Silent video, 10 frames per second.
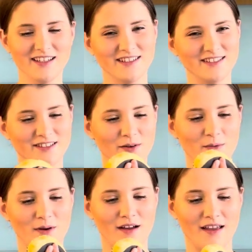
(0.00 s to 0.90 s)
You just don't
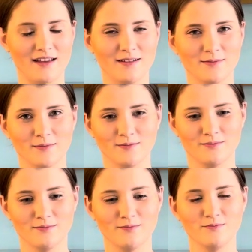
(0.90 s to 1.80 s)
want
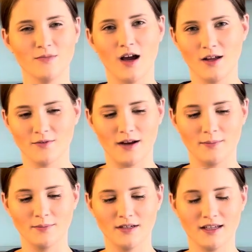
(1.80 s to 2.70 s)

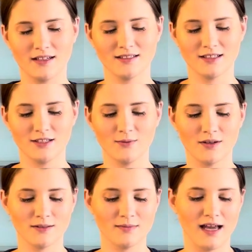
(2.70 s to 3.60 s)
unripe bananas. Like, you
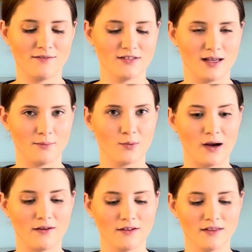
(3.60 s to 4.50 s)
want them to have some
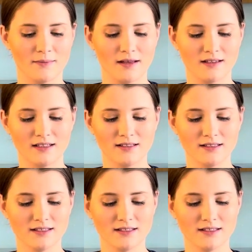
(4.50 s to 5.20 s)
brown on them at least.